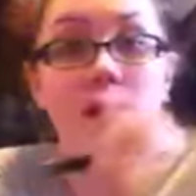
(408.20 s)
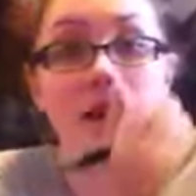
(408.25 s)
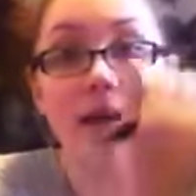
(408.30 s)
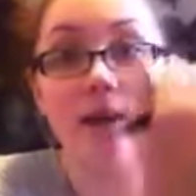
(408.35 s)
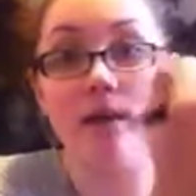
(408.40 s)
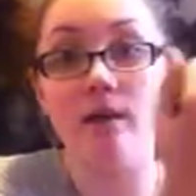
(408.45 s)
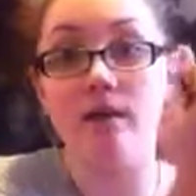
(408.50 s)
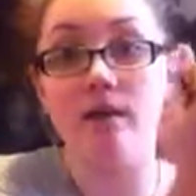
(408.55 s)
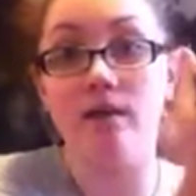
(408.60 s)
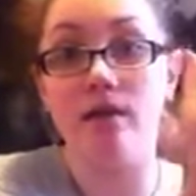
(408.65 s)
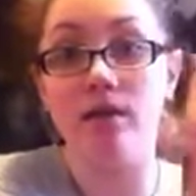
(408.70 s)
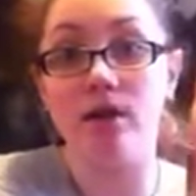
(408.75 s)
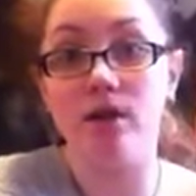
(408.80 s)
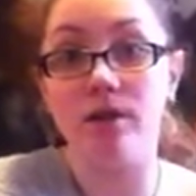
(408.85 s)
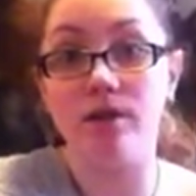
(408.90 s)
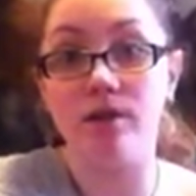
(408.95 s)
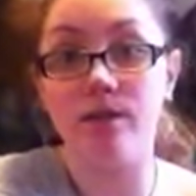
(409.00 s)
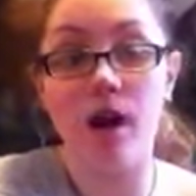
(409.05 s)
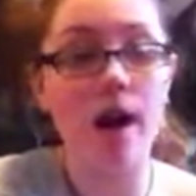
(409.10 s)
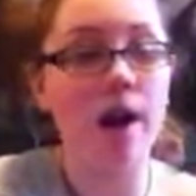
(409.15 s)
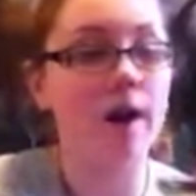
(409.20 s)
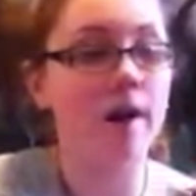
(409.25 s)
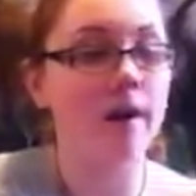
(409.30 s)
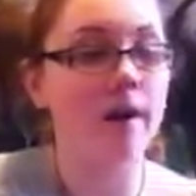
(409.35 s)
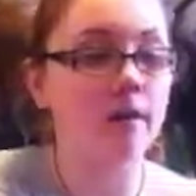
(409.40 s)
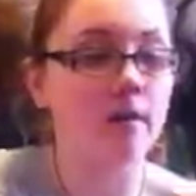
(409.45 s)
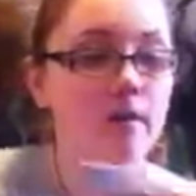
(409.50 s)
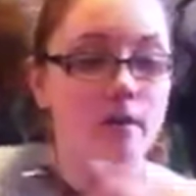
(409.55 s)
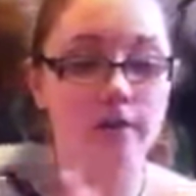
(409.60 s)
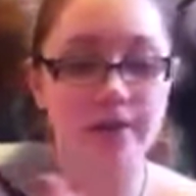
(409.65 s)
and, you know, write,
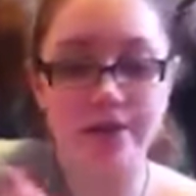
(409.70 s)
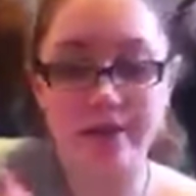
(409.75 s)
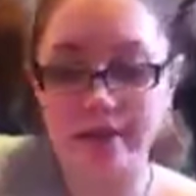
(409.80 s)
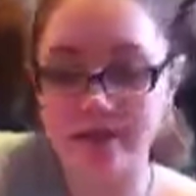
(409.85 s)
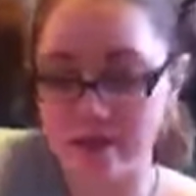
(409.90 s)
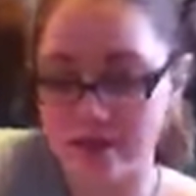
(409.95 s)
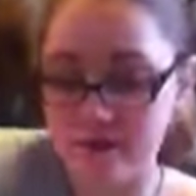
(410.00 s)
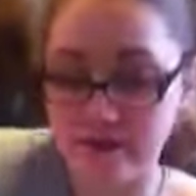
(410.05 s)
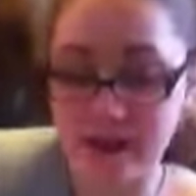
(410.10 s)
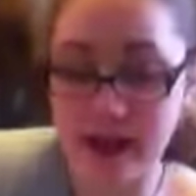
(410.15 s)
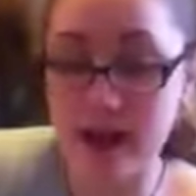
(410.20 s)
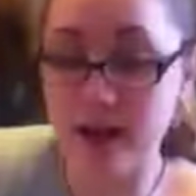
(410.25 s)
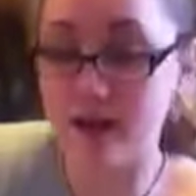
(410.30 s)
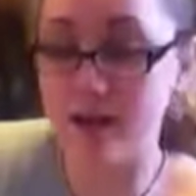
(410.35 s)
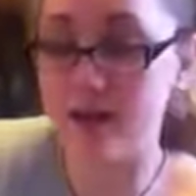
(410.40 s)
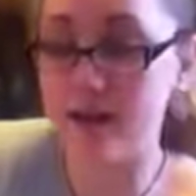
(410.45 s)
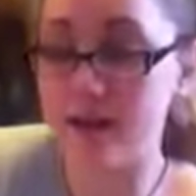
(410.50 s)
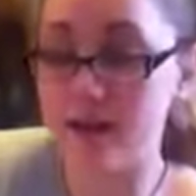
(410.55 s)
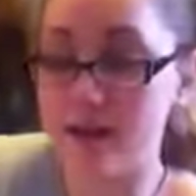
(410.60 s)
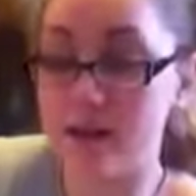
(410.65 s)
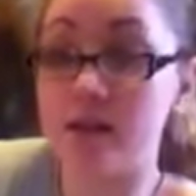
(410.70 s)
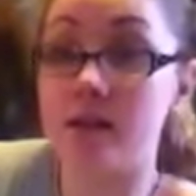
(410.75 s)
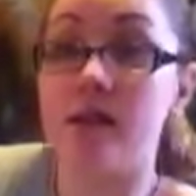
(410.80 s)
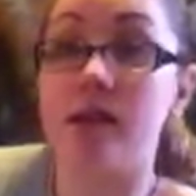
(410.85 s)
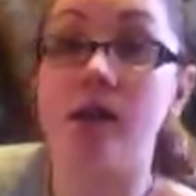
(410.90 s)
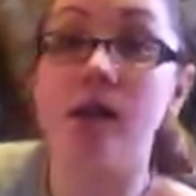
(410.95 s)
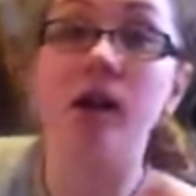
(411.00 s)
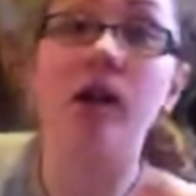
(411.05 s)
and it's flat and it's